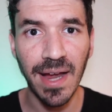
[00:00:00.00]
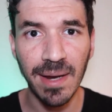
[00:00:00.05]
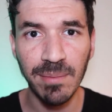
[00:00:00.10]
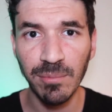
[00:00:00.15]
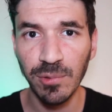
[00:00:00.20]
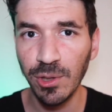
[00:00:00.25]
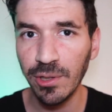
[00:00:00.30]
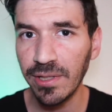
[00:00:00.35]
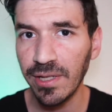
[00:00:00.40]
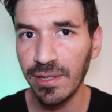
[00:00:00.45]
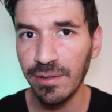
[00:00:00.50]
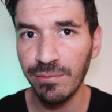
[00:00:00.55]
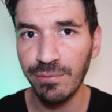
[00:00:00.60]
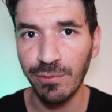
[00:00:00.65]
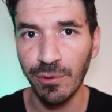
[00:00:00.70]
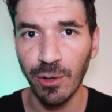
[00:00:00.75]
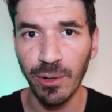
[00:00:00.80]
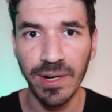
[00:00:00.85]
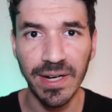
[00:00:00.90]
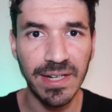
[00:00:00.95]
I'm looking
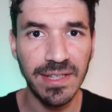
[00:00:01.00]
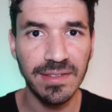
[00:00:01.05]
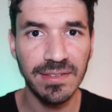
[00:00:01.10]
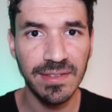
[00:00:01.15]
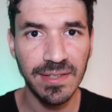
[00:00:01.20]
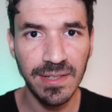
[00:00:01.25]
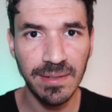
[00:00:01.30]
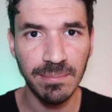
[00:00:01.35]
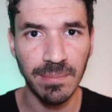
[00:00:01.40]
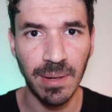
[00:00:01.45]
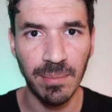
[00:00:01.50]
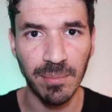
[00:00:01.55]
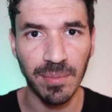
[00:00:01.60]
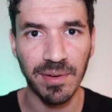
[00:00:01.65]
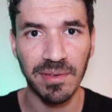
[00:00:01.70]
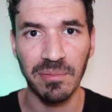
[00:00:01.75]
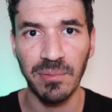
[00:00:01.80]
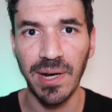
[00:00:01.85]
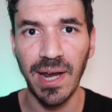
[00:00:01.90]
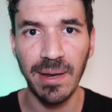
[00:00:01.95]
for in team
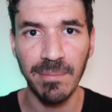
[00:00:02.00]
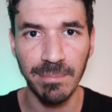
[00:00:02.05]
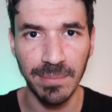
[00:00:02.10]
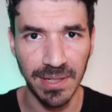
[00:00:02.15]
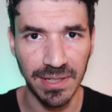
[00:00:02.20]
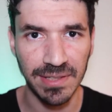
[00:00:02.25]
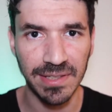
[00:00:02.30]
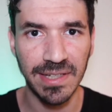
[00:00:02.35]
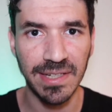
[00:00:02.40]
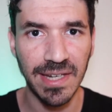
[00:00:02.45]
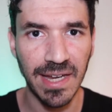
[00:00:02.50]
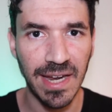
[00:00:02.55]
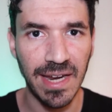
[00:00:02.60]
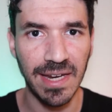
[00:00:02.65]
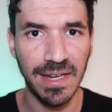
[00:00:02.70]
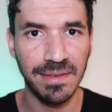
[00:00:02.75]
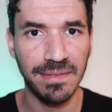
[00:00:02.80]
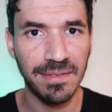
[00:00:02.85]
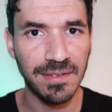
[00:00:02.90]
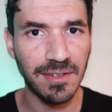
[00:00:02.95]
members when I'm building
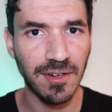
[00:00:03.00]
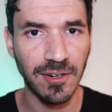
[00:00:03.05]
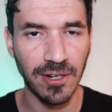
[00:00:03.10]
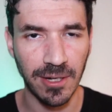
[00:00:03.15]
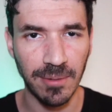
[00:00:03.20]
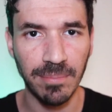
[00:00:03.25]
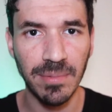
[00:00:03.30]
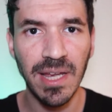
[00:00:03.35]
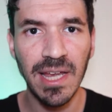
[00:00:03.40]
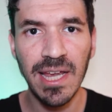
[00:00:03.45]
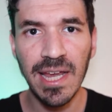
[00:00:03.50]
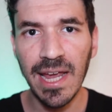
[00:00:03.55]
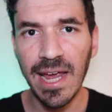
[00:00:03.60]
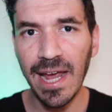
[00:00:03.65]
a startup.